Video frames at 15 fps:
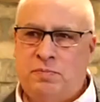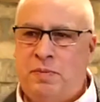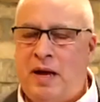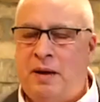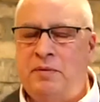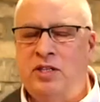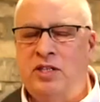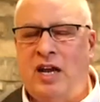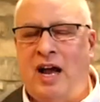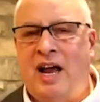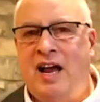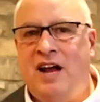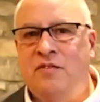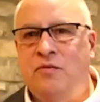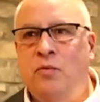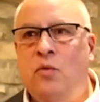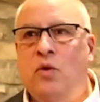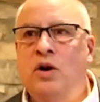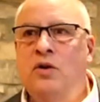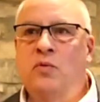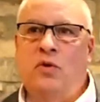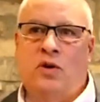Baptist, I have
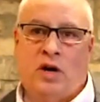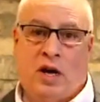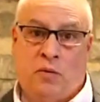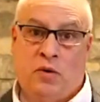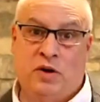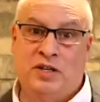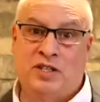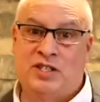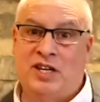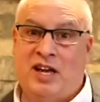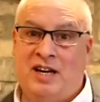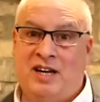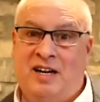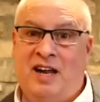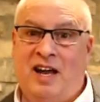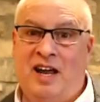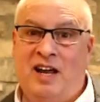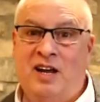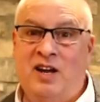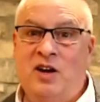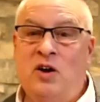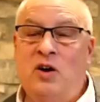one word I want to say today.
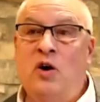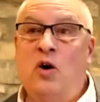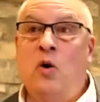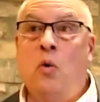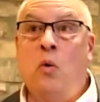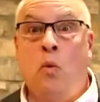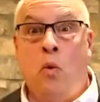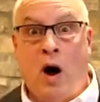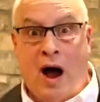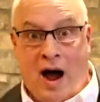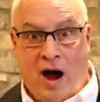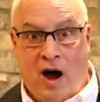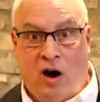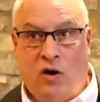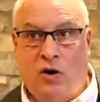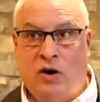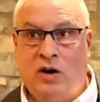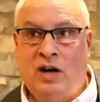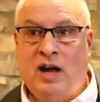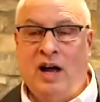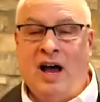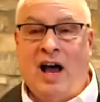Wow.
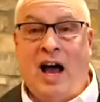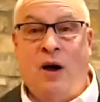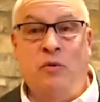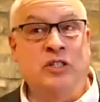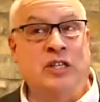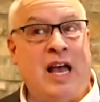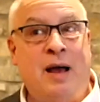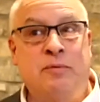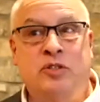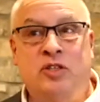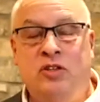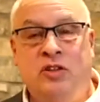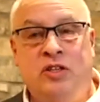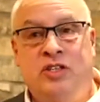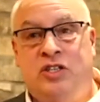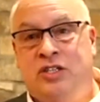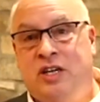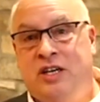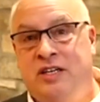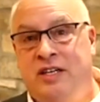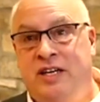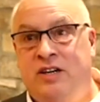I was absolutely
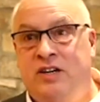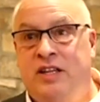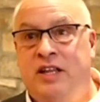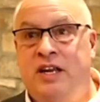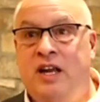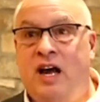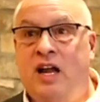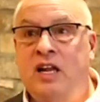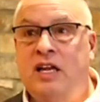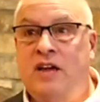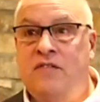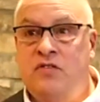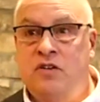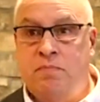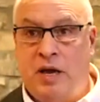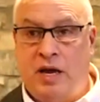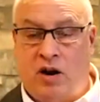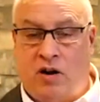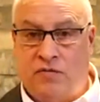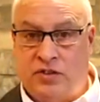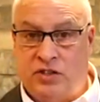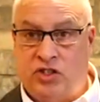stunned to hear that not only have you paid
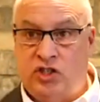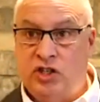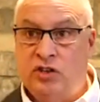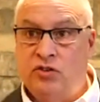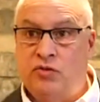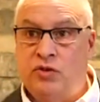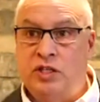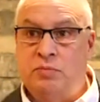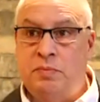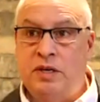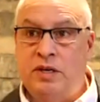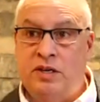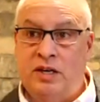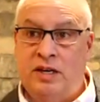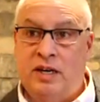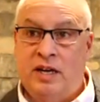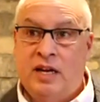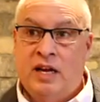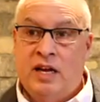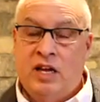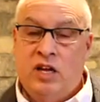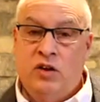off the children's building,
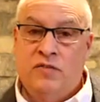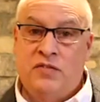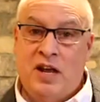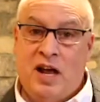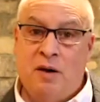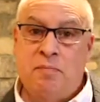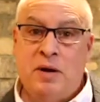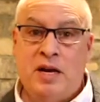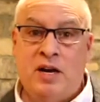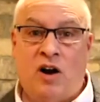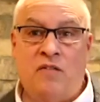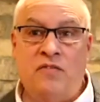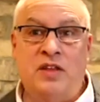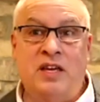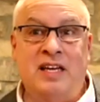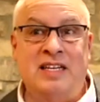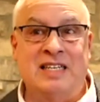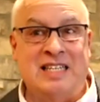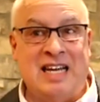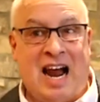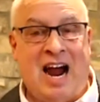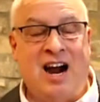you have now paid off the
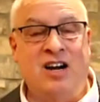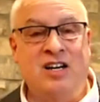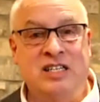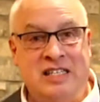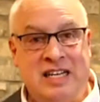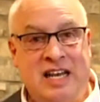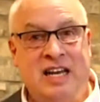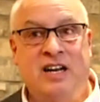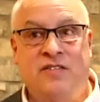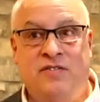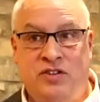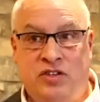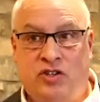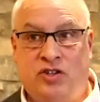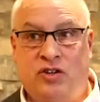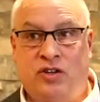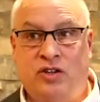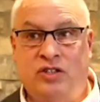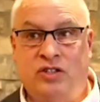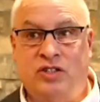entire debt of the church.